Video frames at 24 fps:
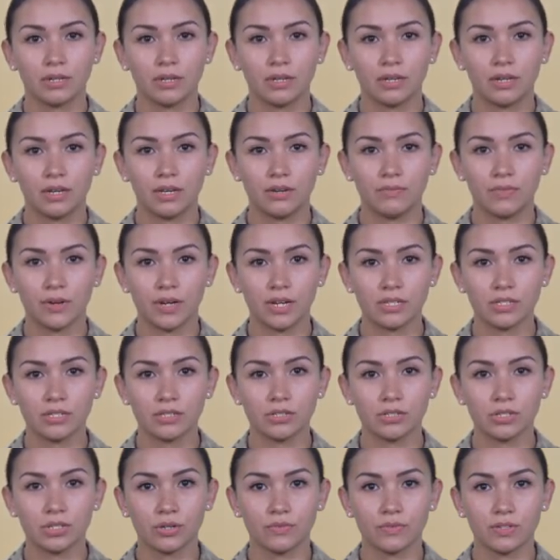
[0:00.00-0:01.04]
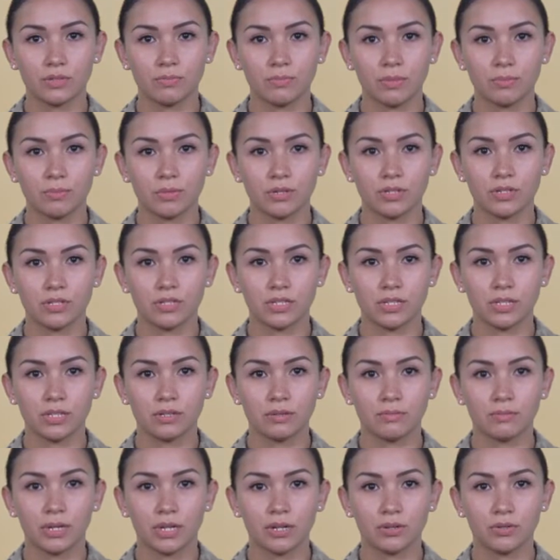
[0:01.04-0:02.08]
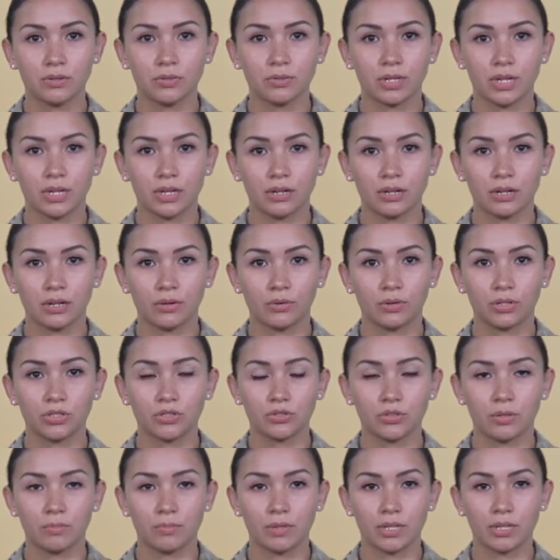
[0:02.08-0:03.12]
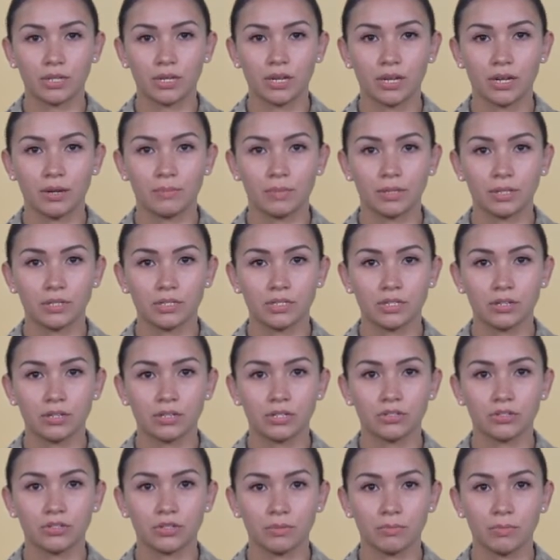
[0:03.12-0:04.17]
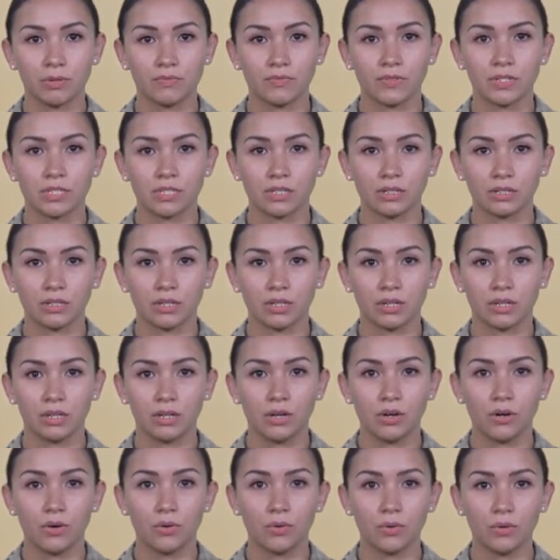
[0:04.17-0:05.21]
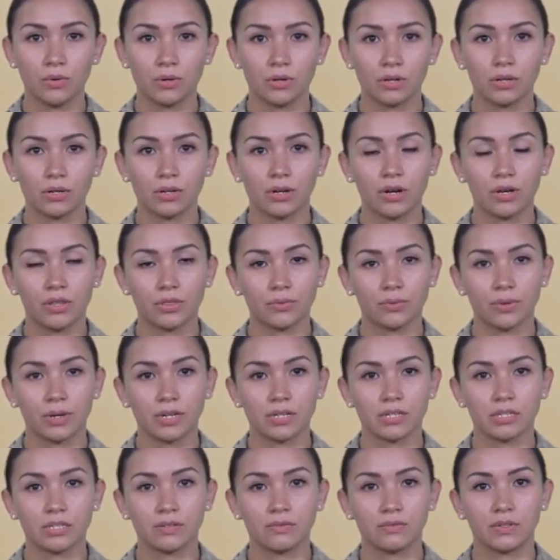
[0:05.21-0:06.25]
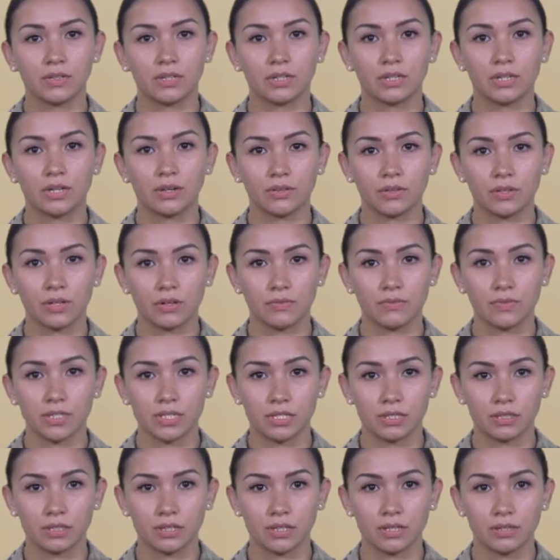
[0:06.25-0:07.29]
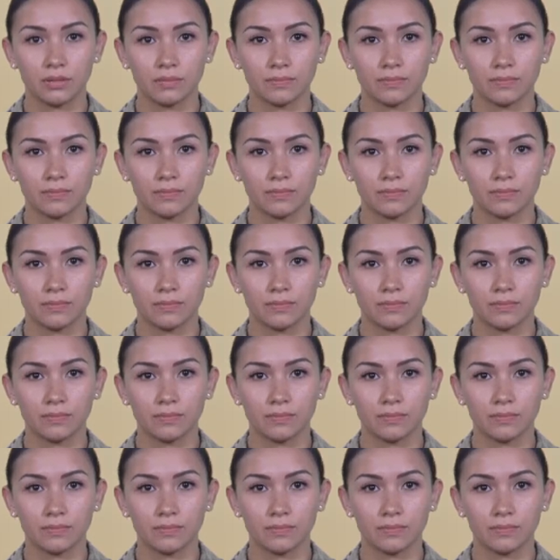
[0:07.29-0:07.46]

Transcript: advise the service member to seek medical care or treatment at a military treatment facility or authorized civilian healthcare facility.